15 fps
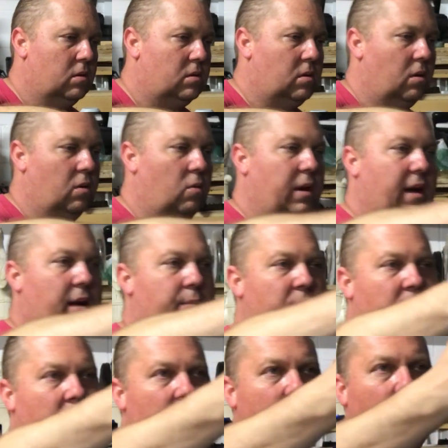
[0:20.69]
So the way I'm
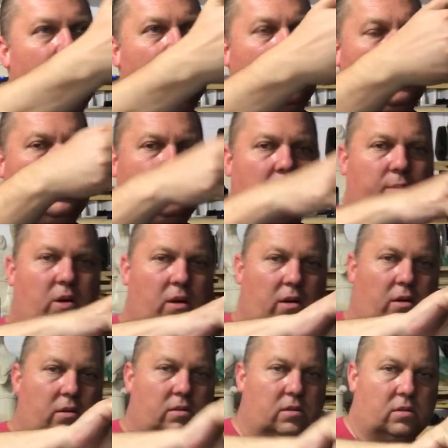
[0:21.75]
going to do that is I'm going
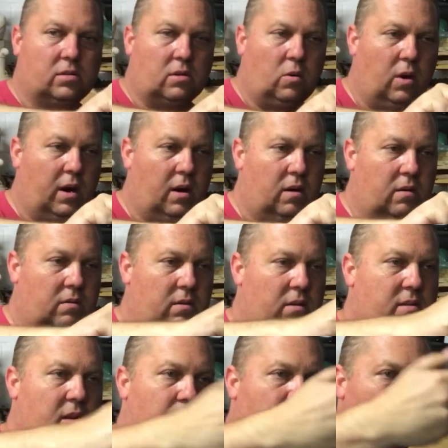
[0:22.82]
to use a square, a
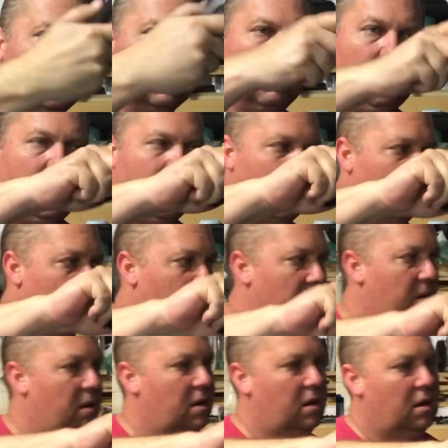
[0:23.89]
simple square,
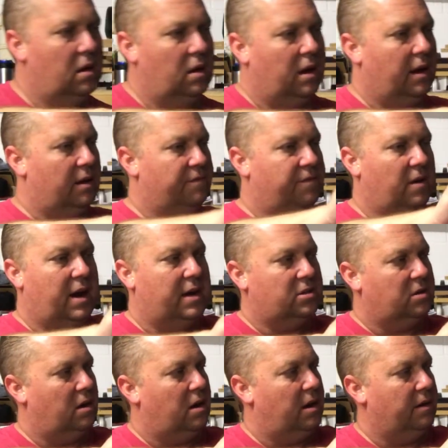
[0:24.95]
and a
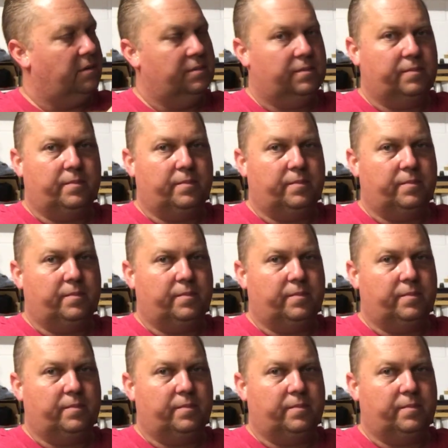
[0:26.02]
flashlight.